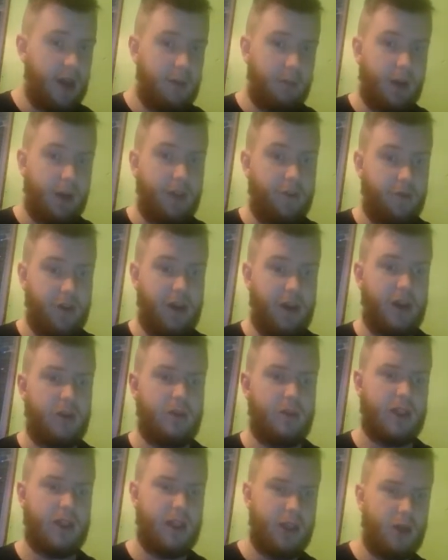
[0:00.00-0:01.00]
But the fairy
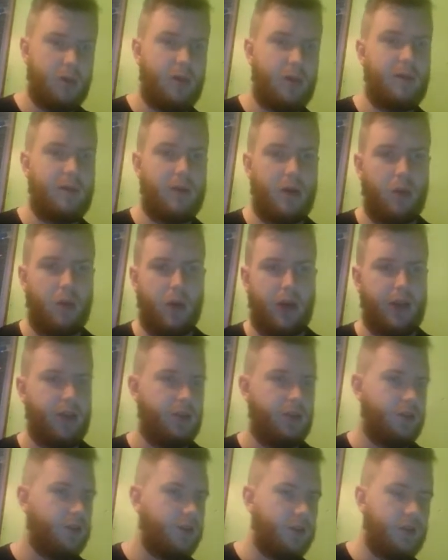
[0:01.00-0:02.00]
was a little bit of my worry,
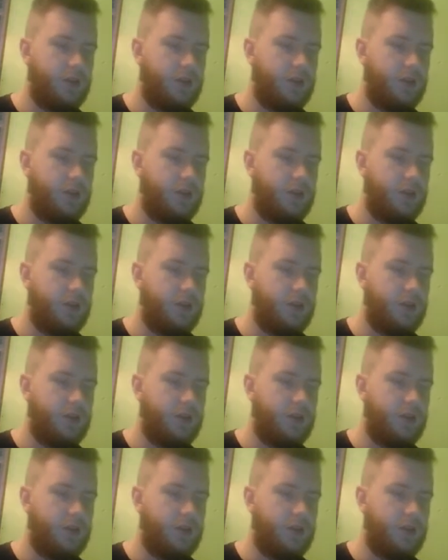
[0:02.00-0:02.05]
you know. I